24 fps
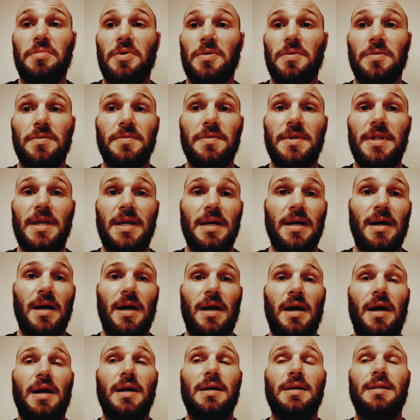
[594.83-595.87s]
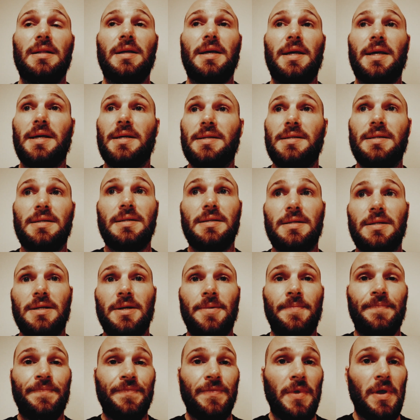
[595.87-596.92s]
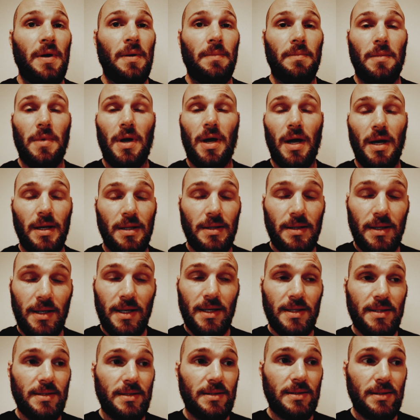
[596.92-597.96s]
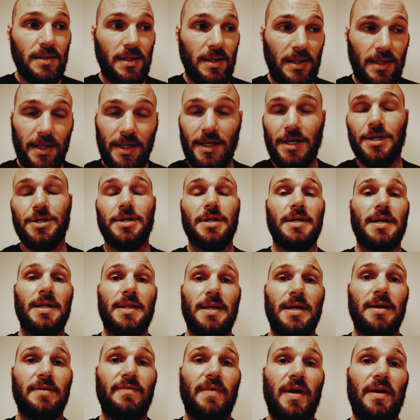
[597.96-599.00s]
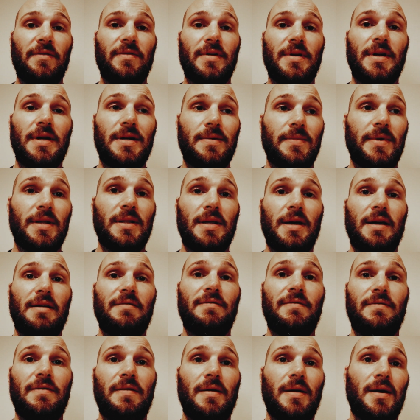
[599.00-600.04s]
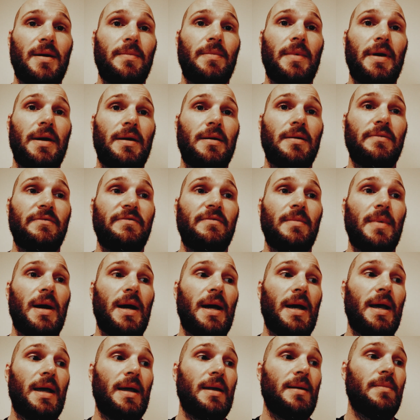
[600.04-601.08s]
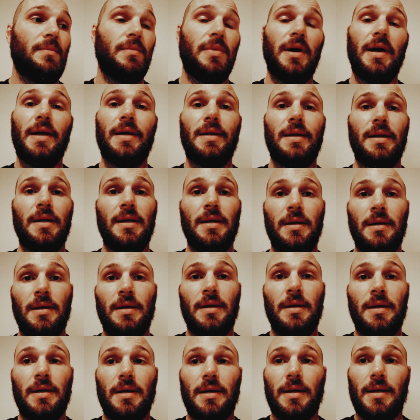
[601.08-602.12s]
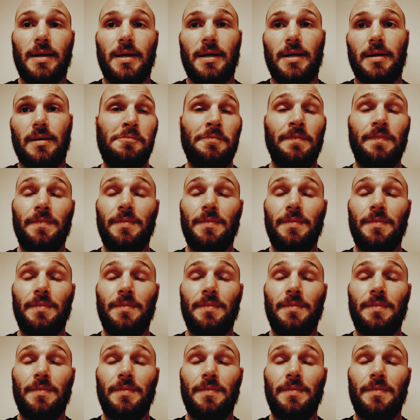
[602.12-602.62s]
pulled the ugliest, ugliest clean and jerk I think I've ever done in my life um, out of my butt. Uh,